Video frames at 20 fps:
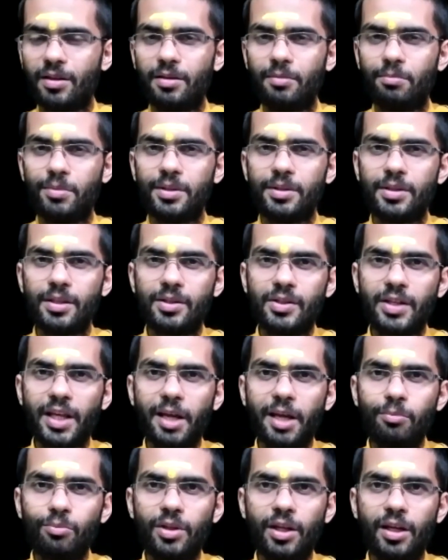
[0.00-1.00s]
Means the
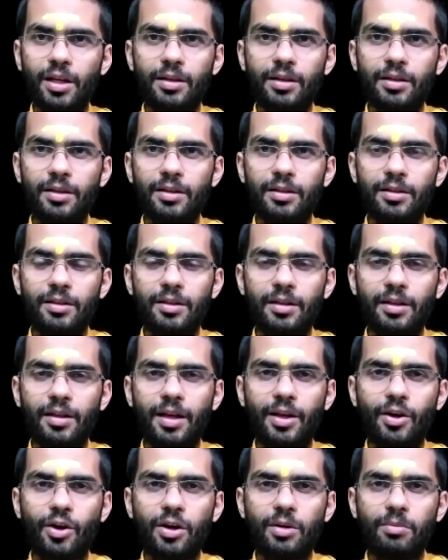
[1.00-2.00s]
same thing
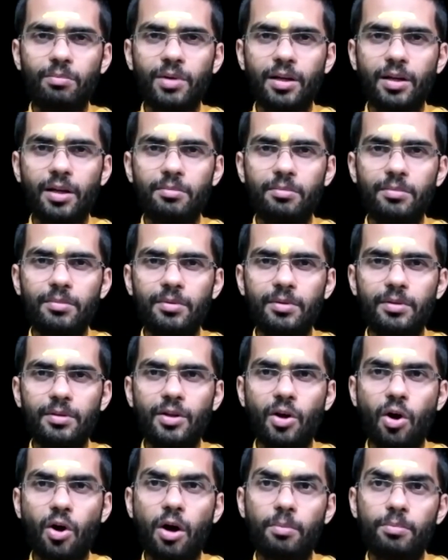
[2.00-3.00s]
cannot become
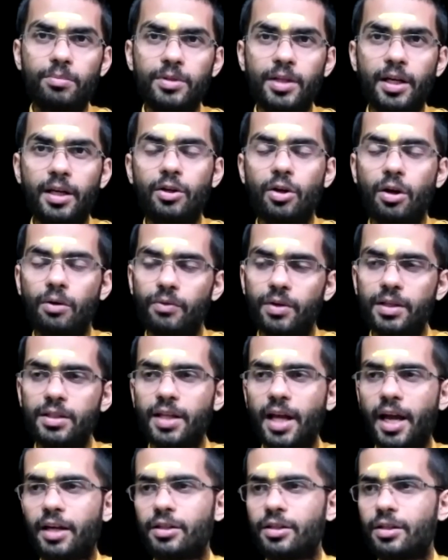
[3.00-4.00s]
the object of its
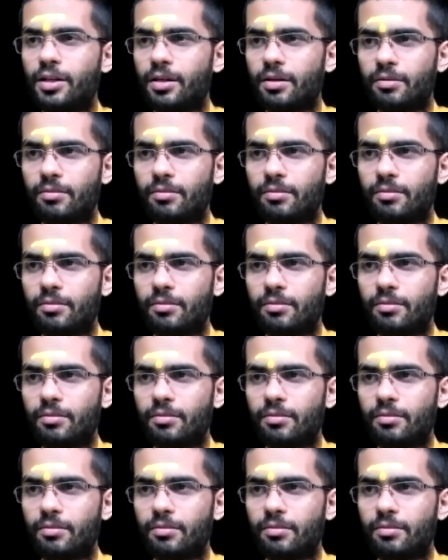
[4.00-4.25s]
action.